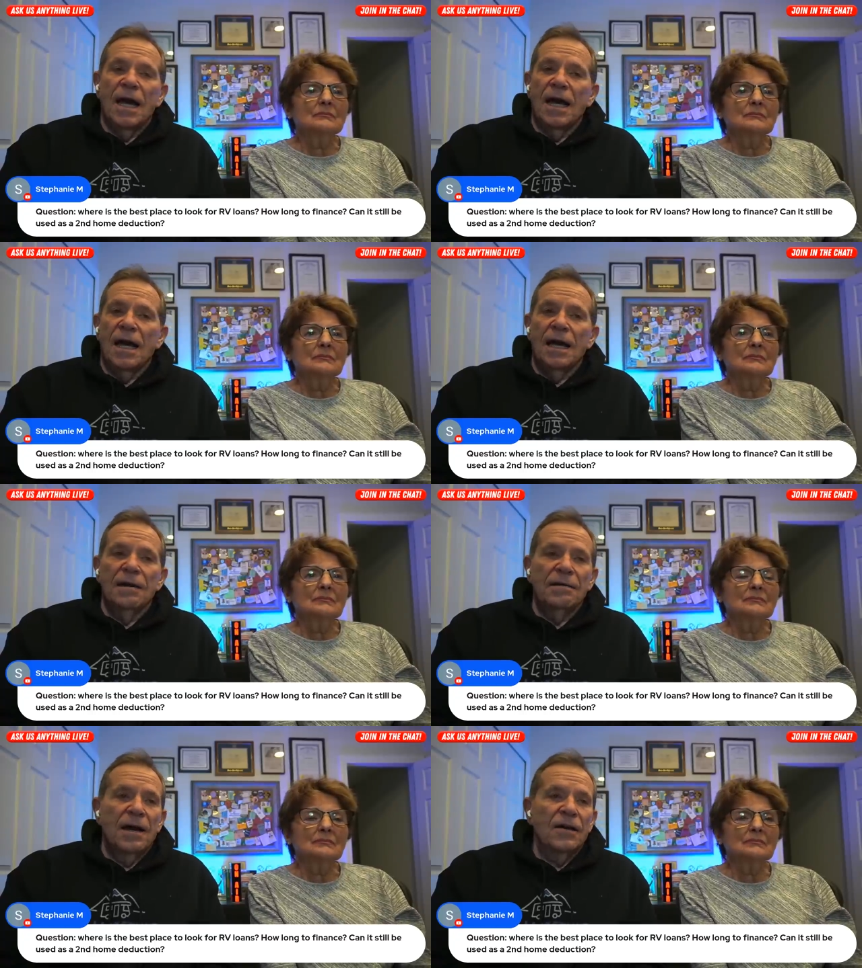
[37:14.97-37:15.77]

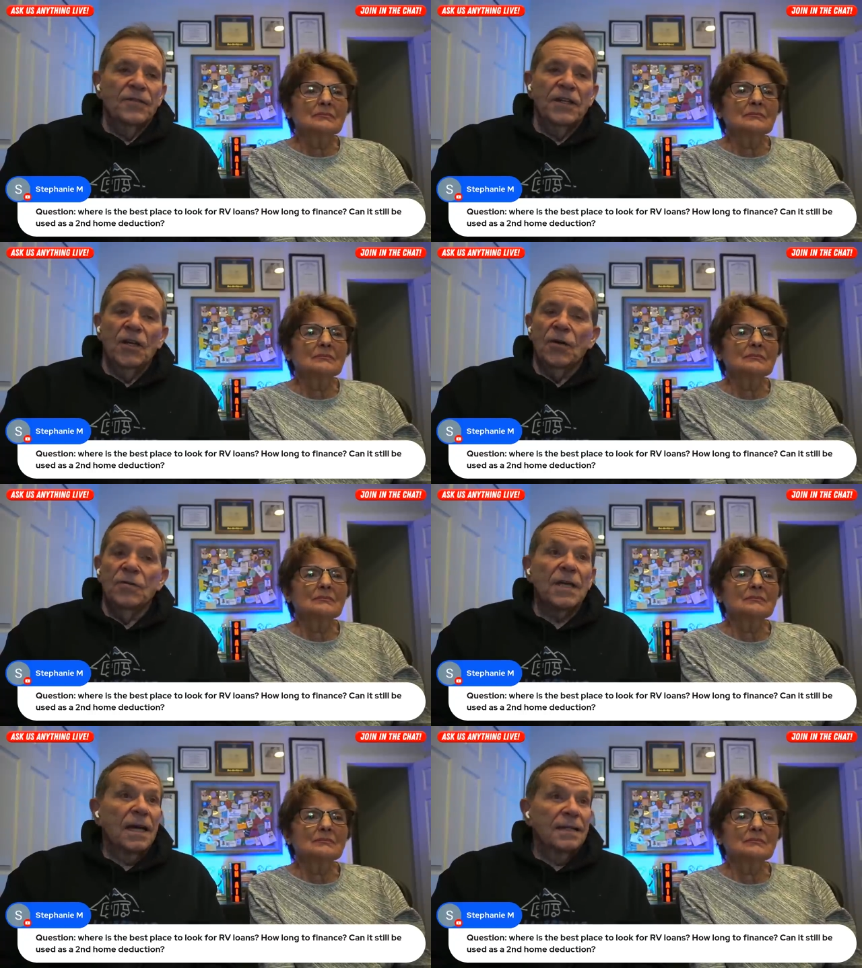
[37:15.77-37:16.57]
Speaker 1: RV
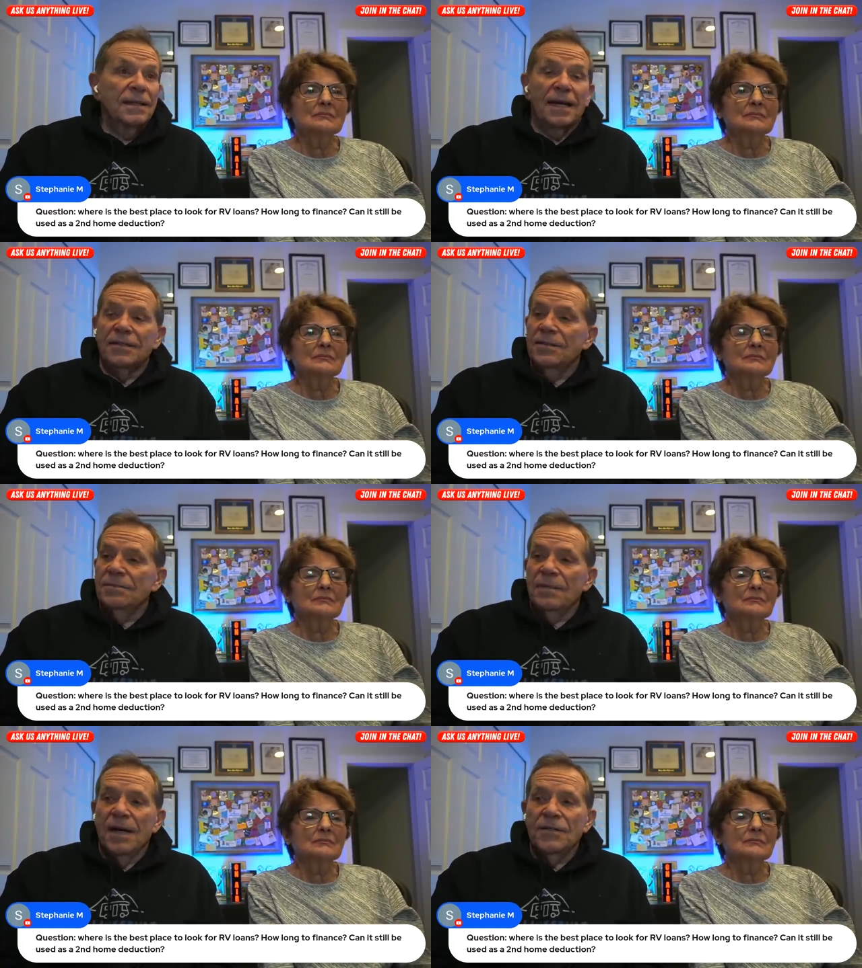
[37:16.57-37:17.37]
loans, I
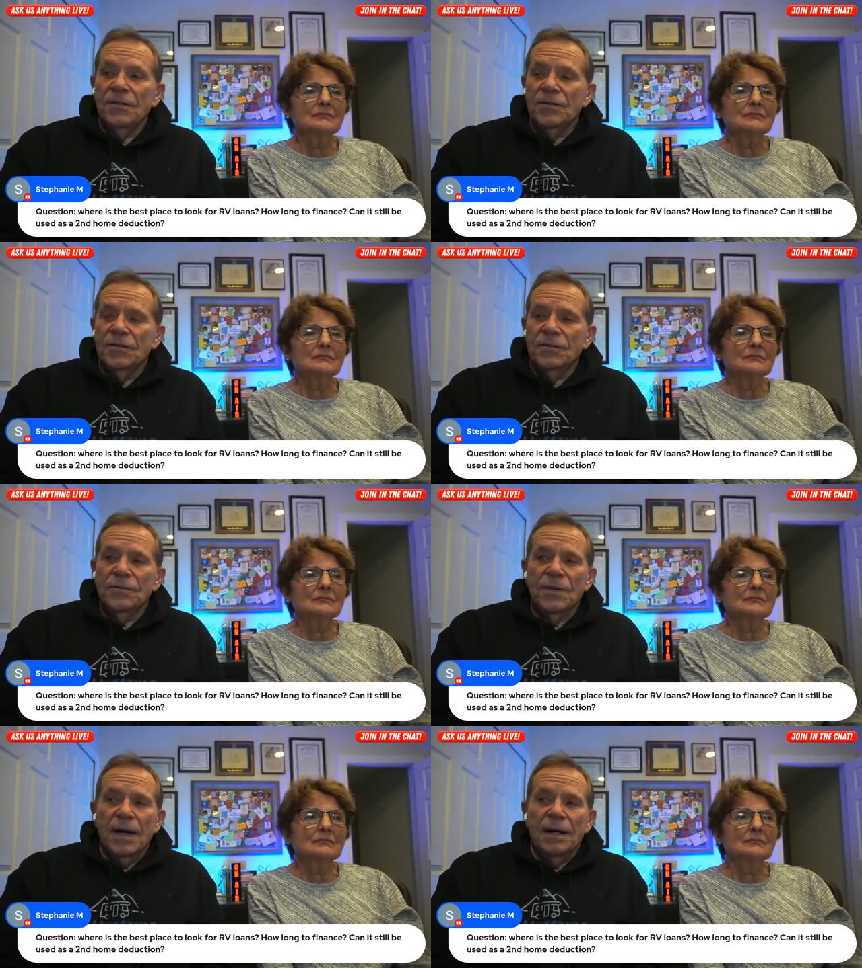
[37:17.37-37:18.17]
used
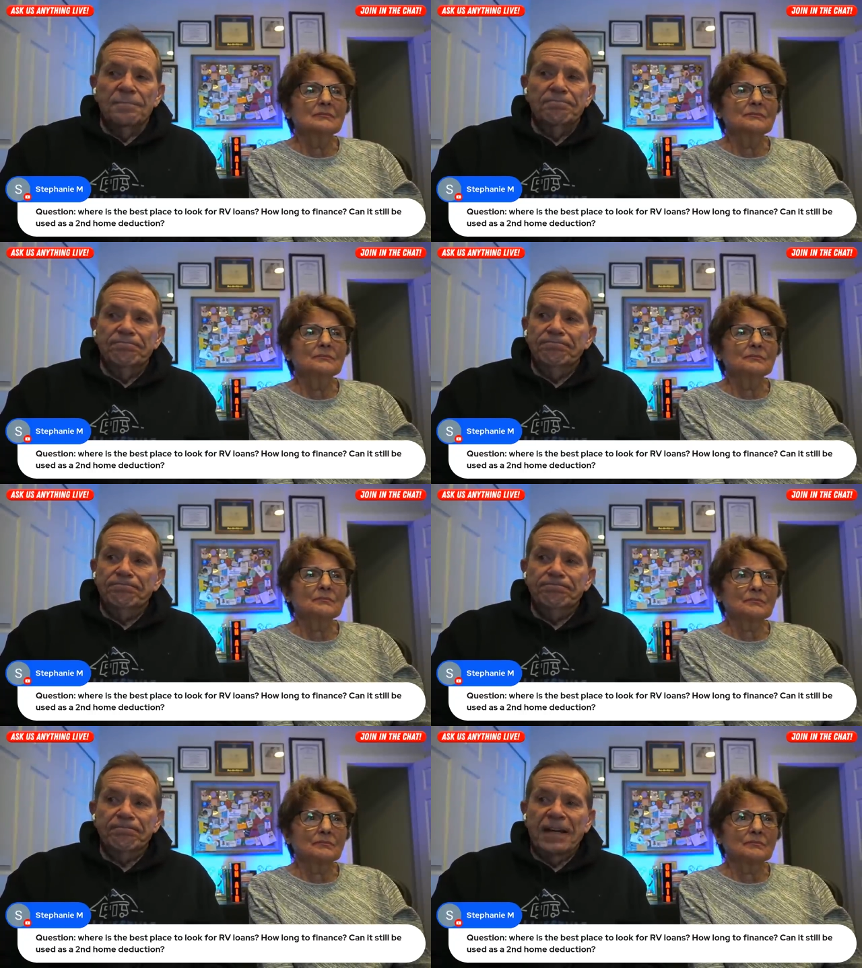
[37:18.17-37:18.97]
to
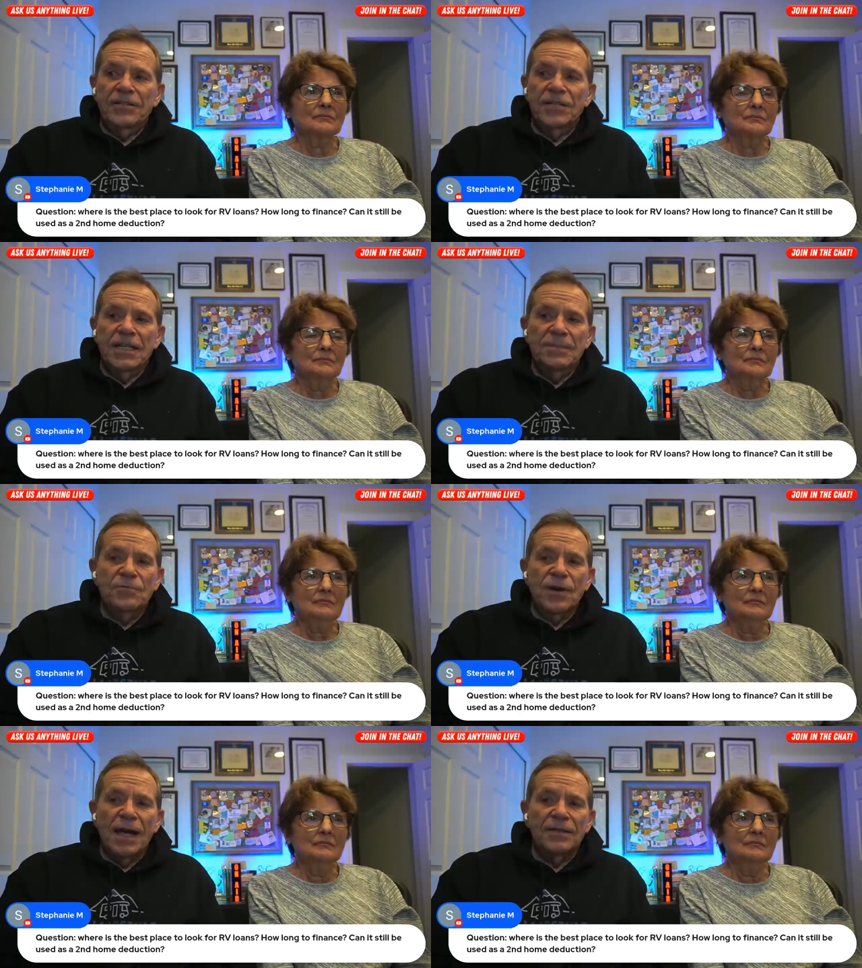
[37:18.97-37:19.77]
keep
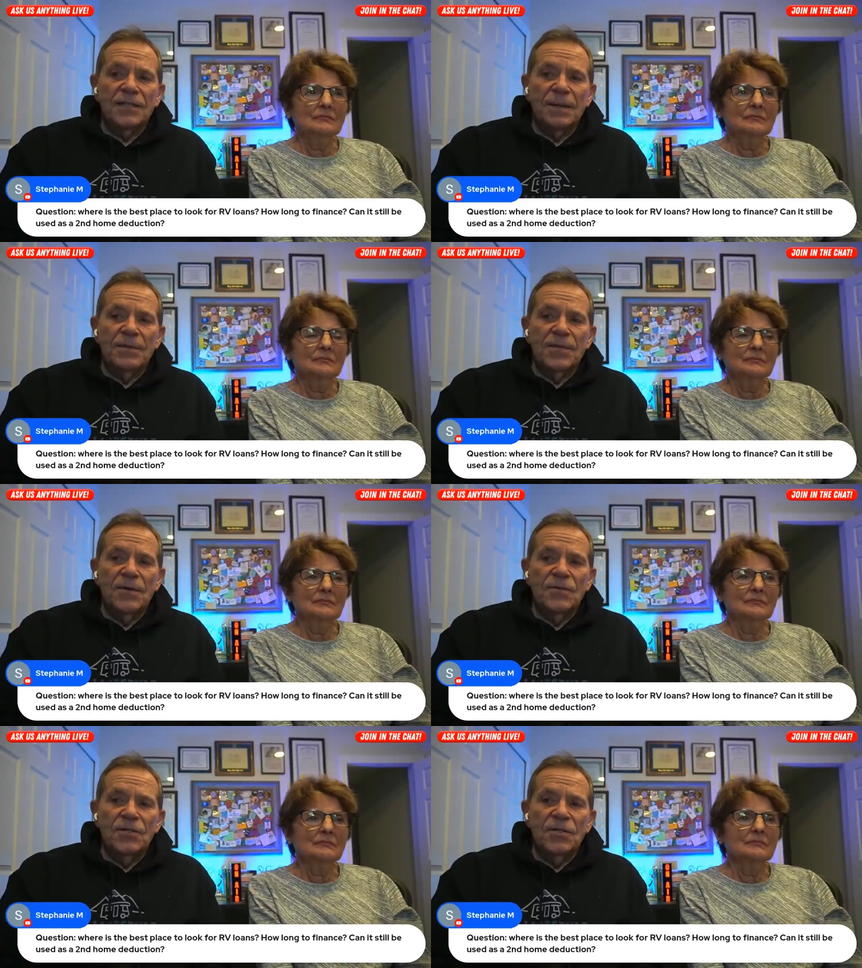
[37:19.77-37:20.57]
track of some of
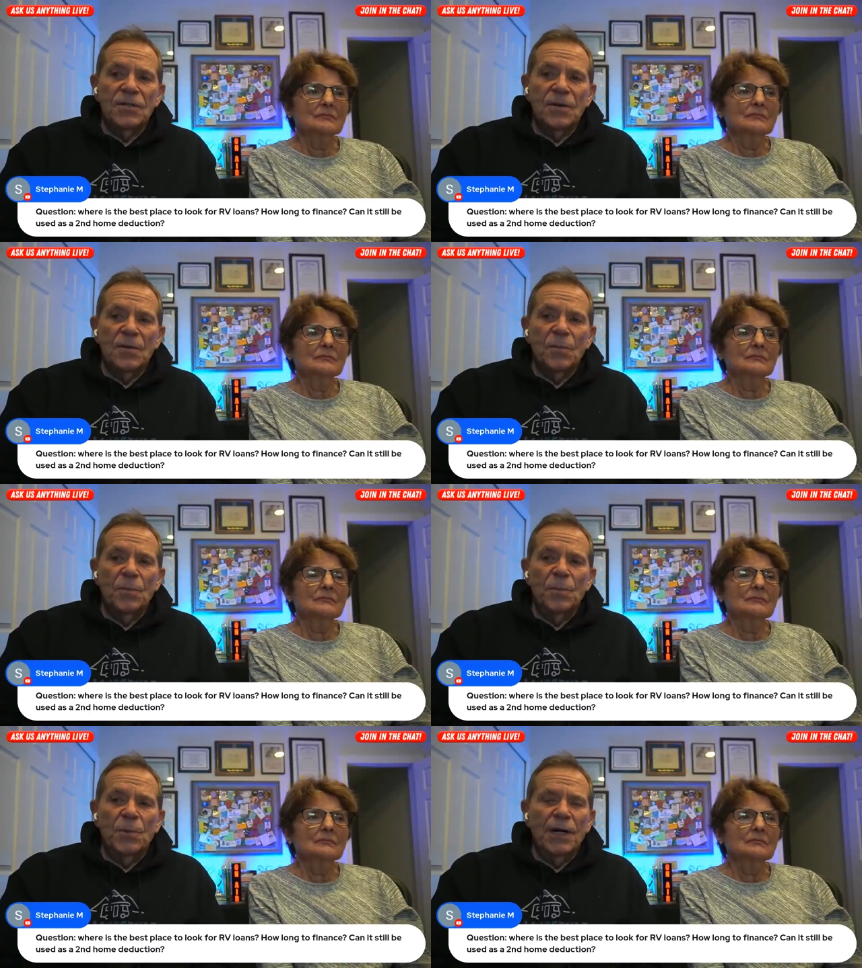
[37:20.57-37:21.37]
those,
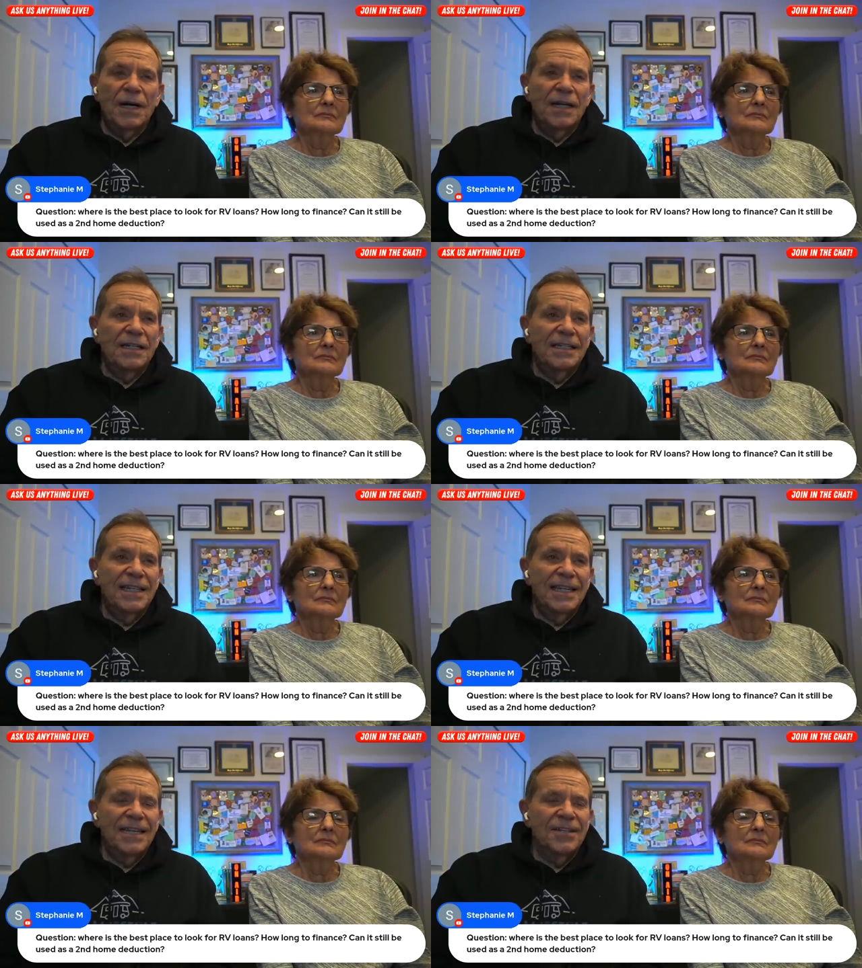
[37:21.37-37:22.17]
but
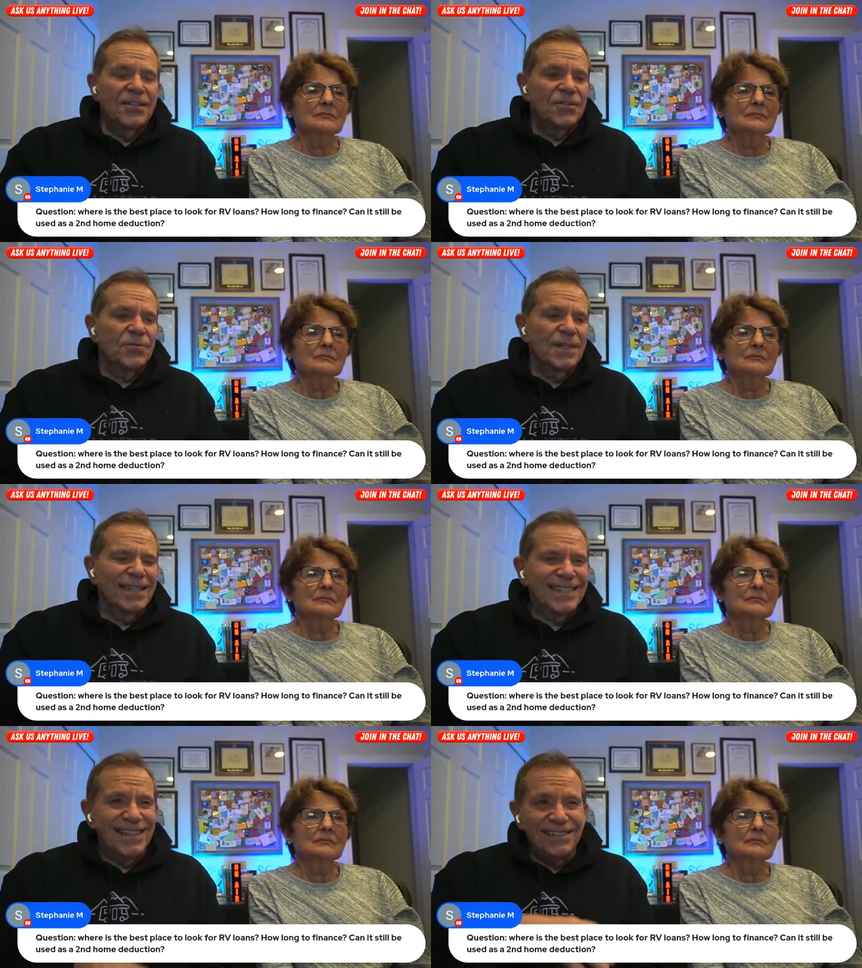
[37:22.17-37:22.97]
the industry
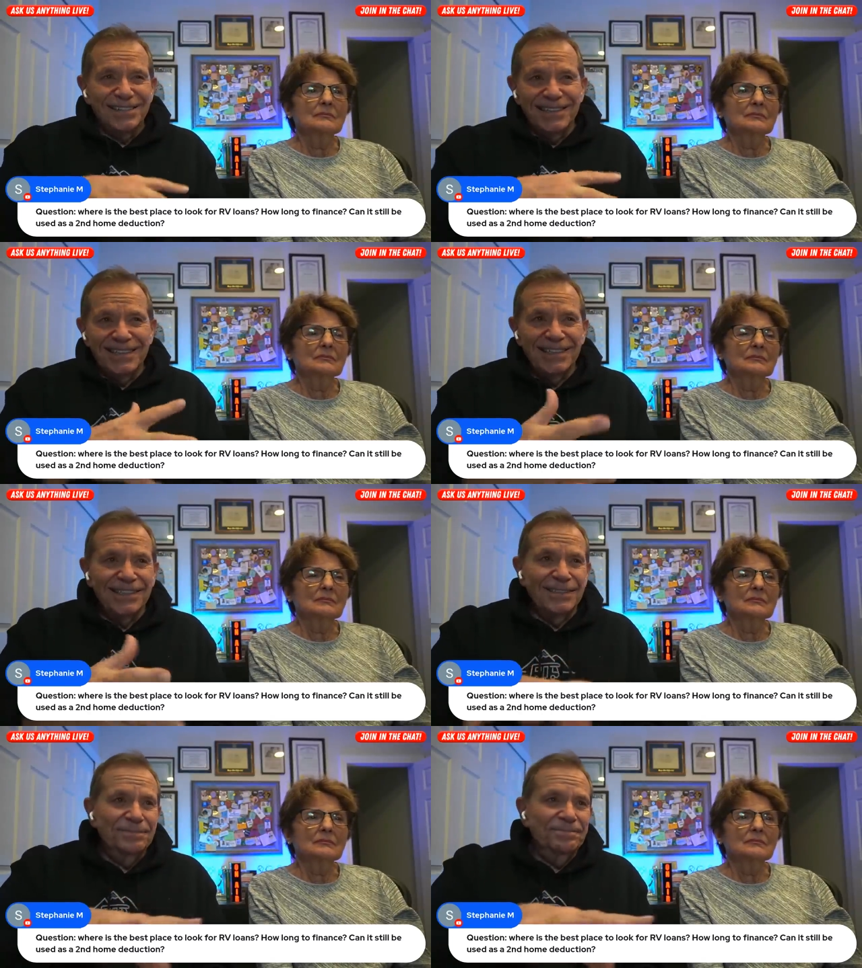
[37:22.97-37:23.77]
is a
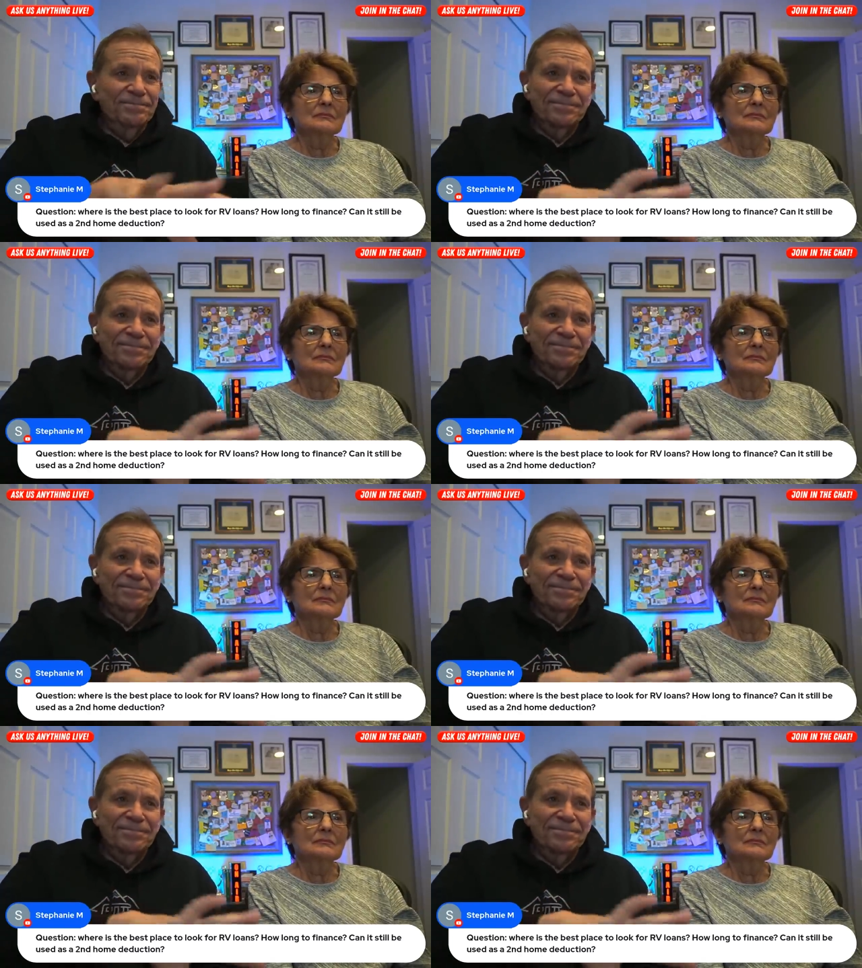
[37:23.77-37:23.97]
little,